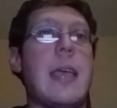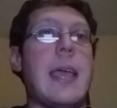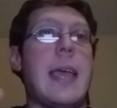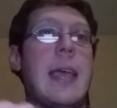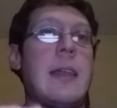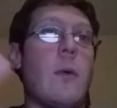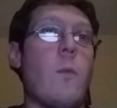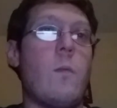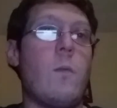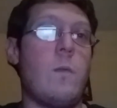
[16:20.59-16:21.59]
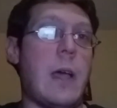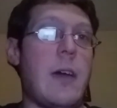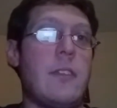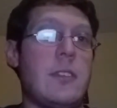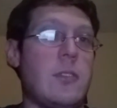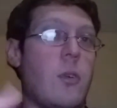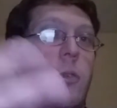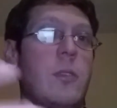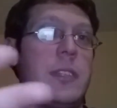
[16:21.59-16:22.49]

and how this whole